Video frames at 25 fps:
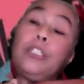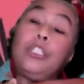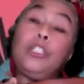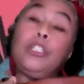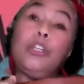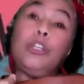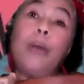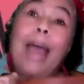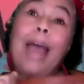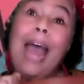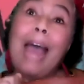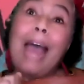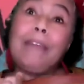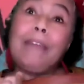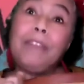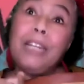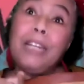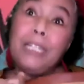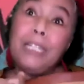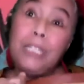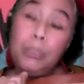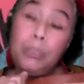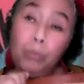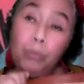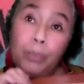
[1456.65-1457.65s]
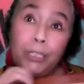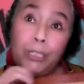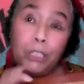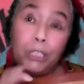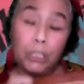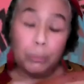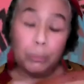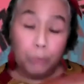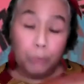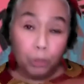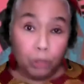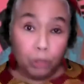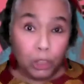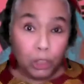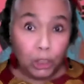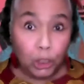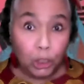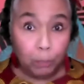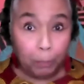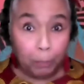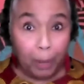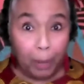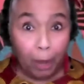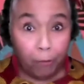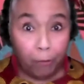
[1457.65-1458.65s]
do you have any wisdom you could
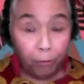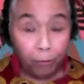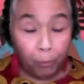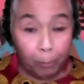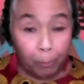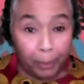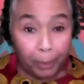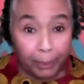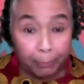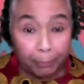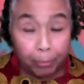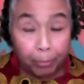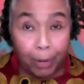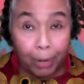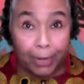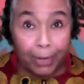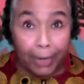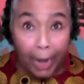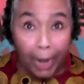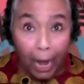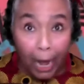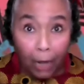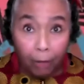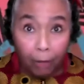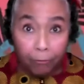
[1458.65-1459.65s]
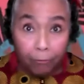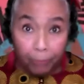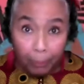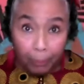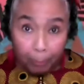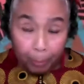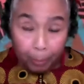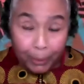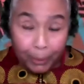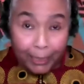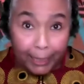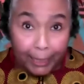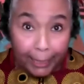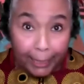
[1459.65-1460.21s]
spare for me,